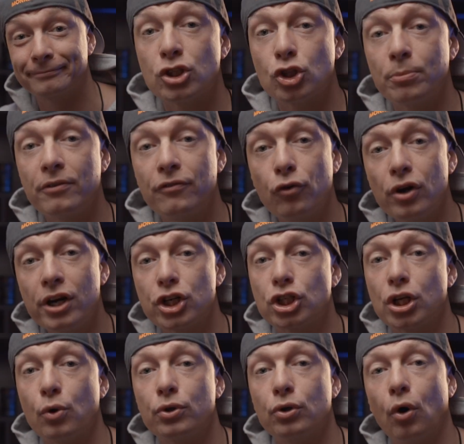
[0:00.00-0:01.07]
So before I
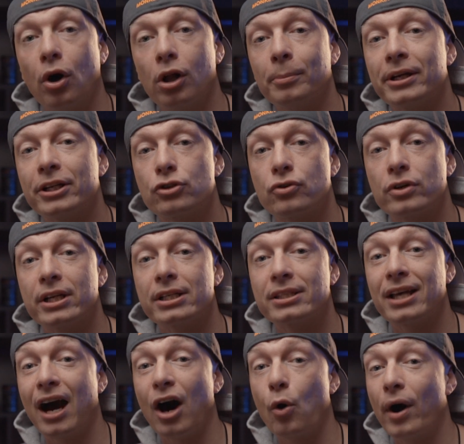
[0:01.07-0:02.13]
show you all my tricks,
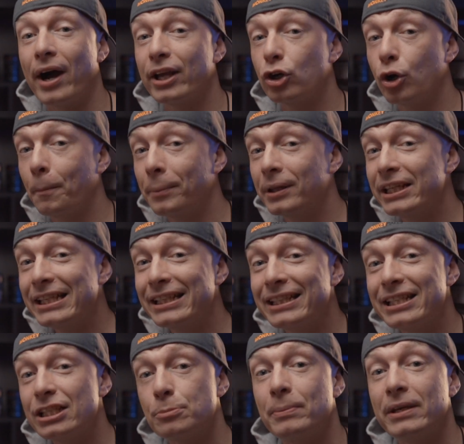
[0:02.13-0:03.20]
how I
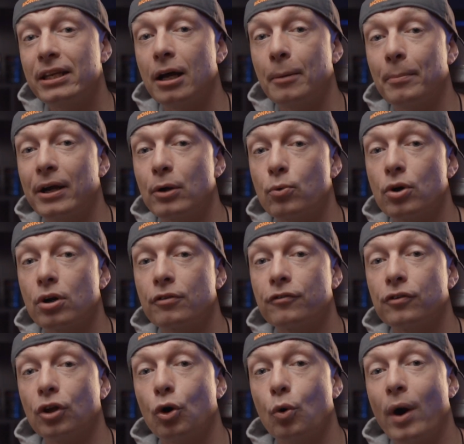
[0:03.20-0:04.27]
completely speed up my
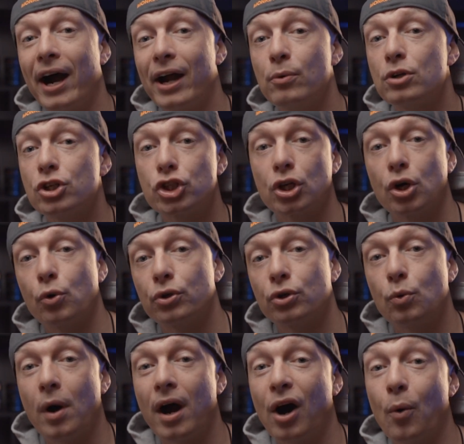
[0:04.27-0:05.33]
workflow, I will show
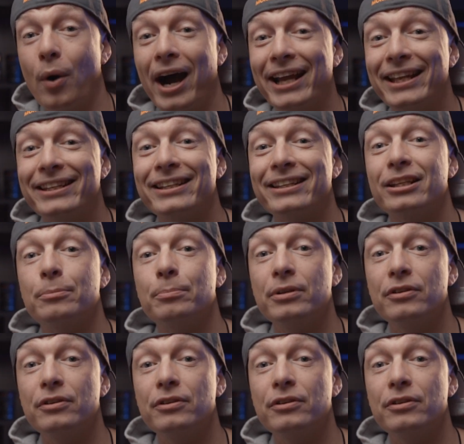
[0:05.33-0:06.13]
you how I did it